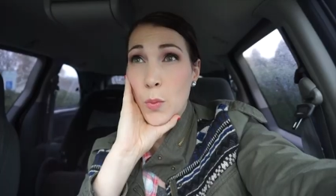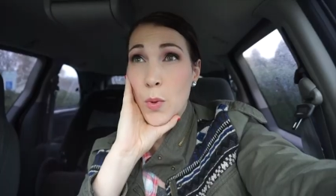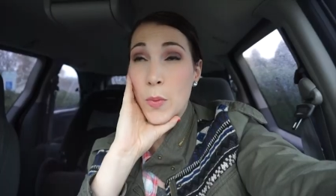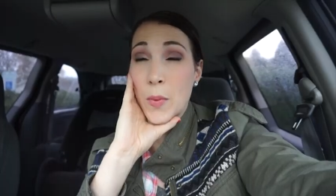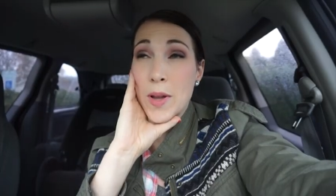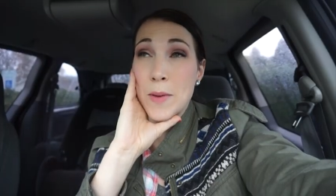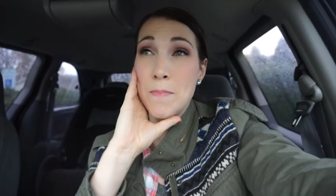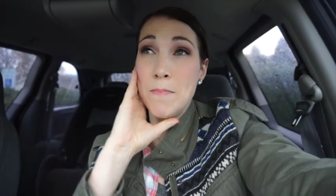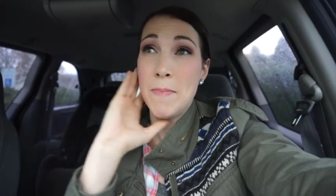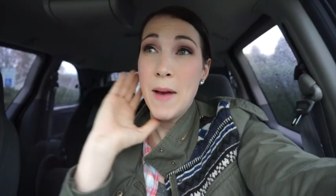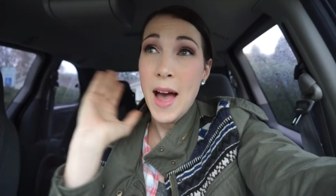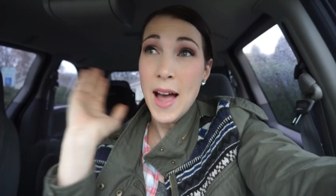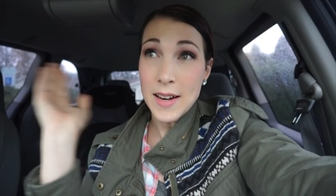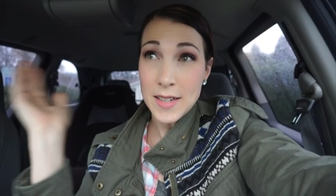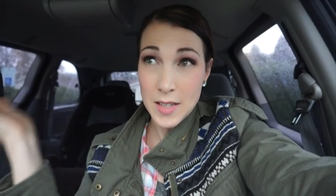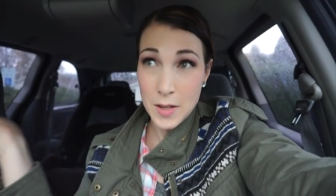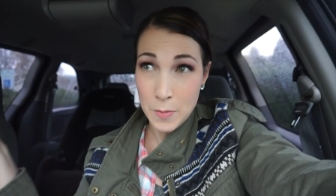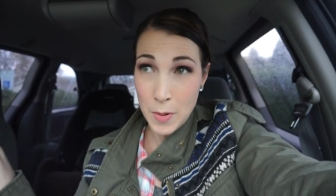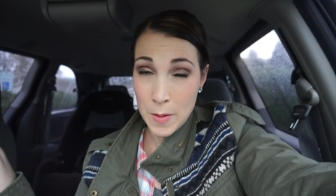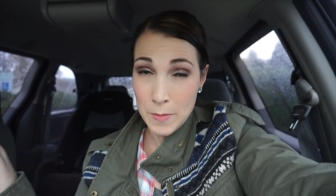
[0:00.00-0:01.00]
We went back
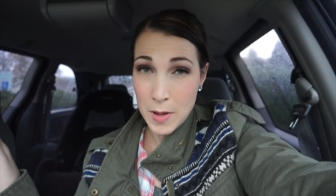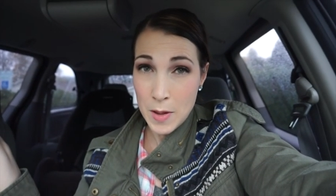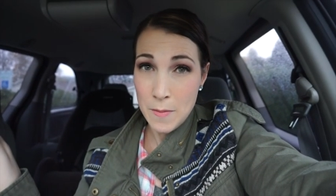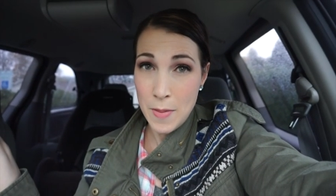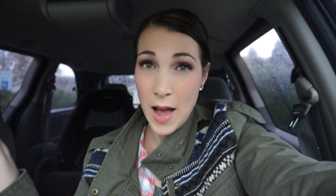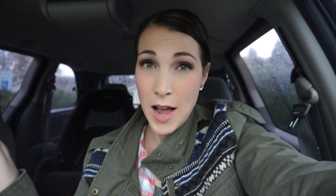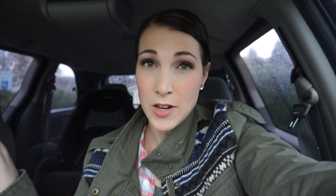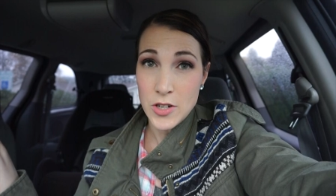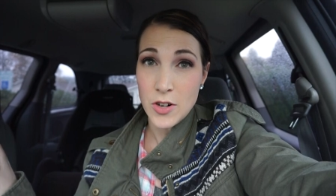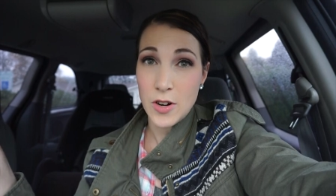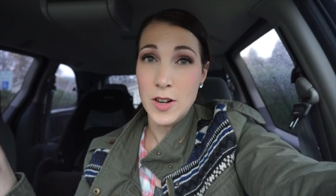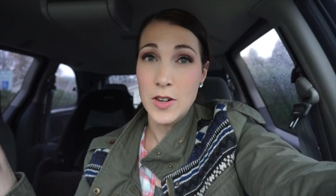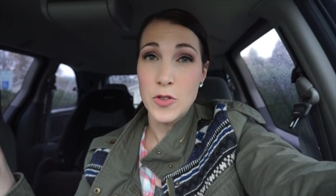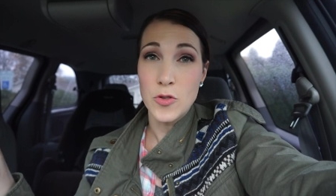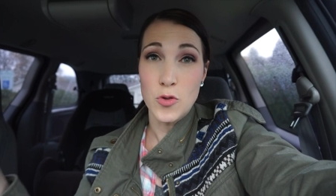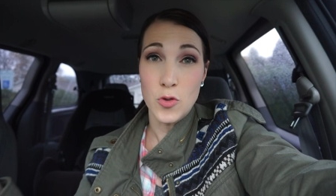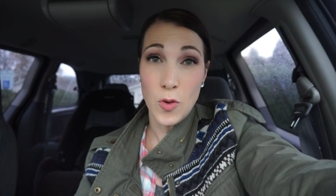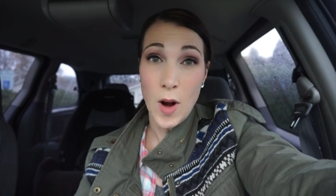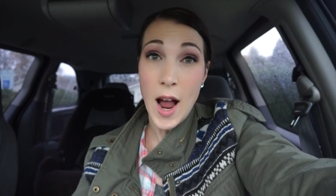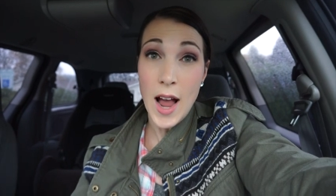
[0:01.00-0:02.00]
to the pumpkin patch on a
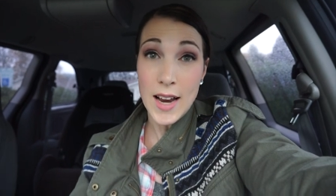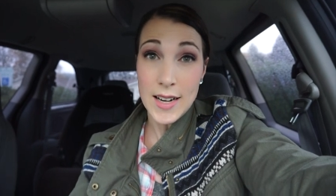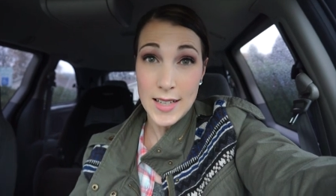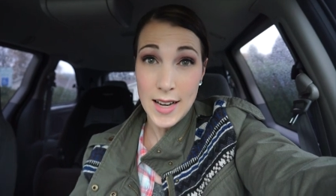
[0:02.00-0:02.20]
dry